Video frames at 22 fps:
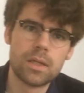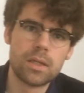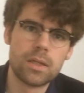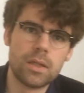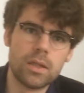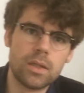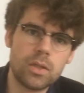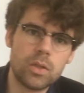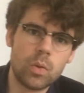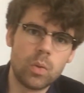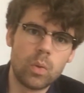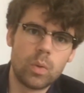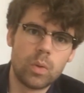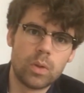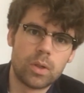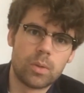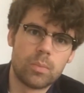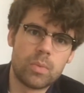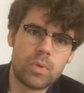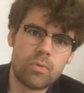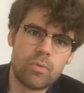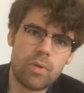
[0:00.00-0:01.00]
the daughter,
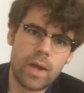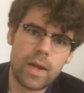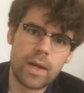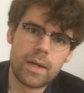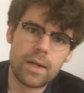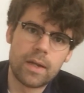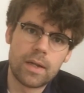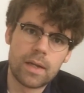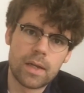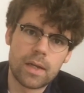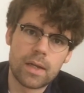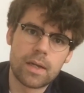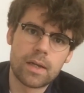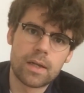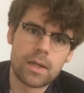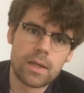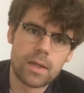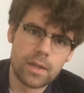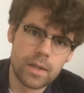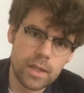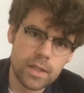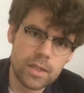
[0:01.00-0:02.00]
Miranda,
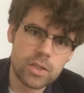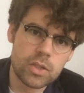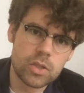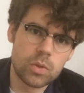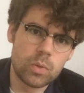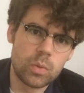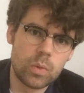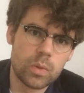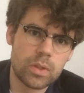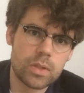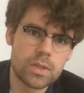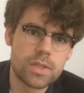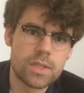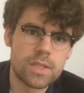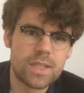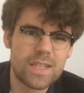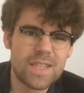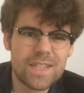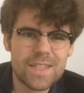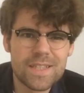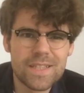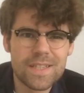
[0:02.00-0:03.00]
Nick's daughter,
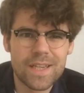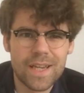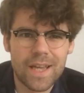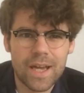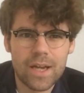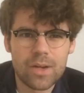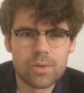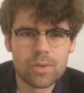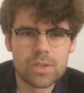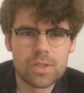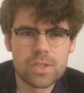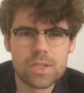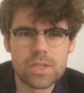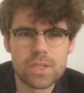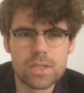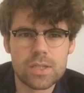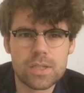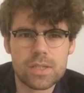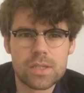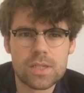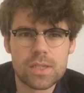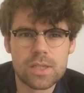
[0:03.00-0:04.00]
seeks it out.
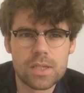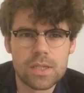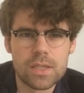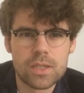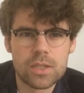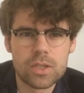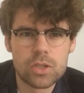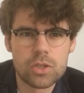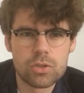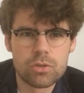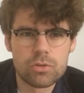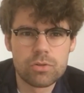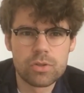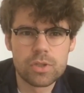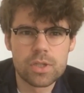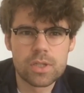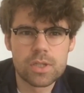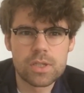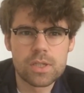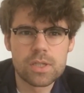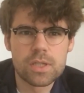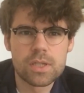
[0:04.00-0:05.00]
She's
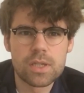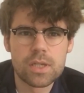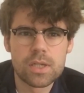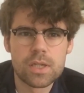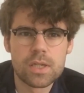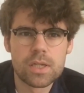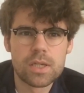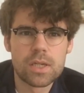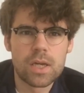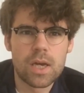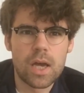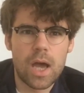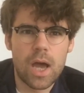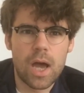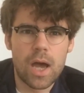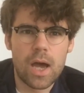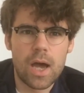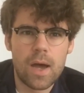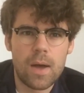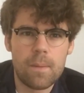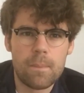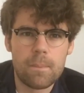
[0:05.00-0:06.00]
curious.
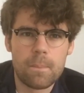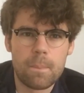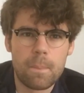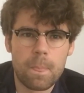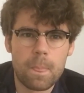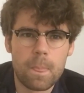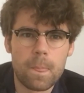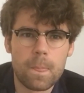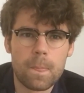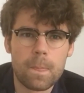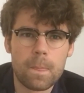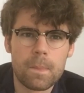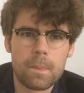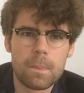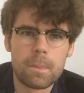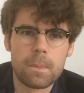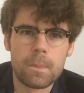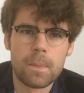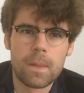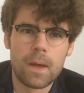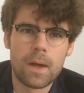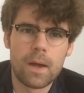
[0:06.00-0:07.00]

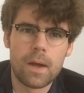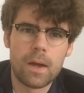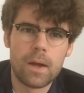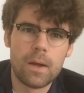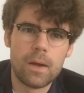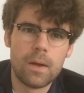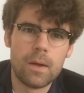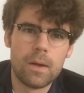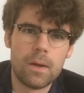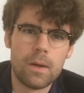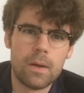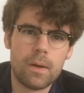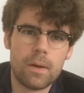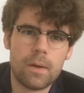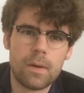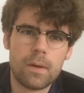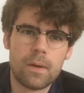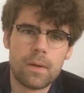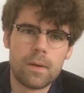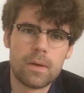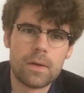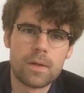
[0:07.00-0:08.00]
Her
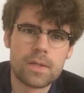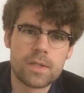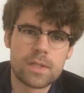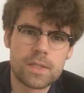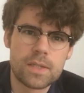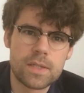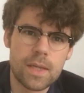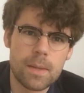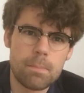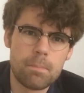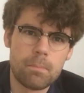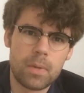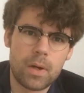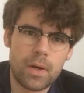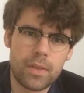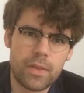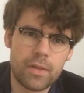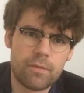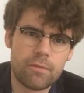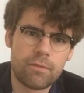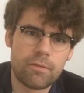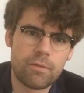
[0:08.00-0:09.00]

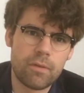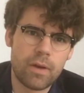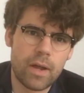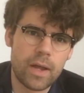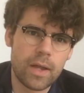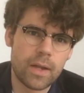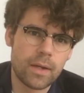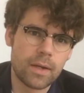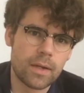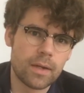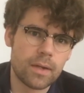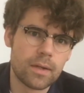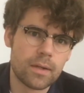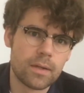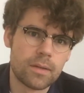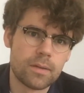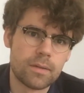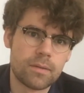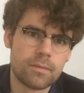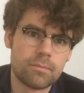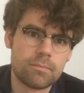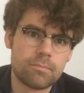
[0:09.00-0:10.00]
stepmother, Fran,
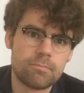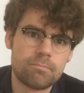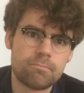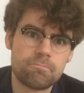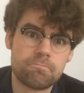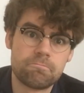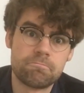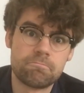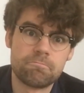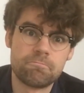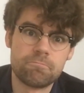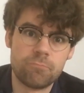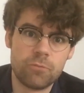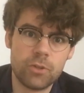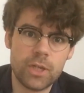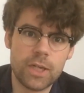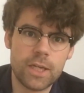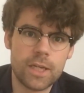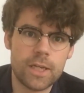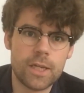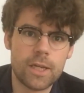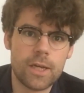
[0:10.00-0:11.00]

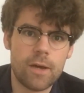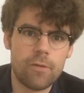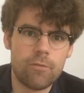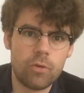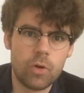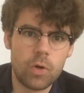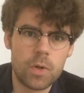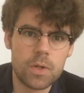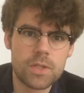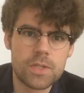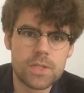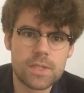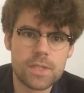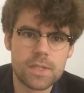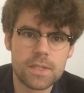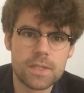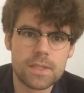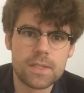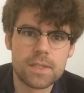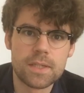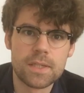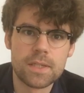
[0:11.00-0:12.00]
really avoids
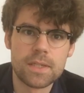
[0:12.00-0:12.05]
it.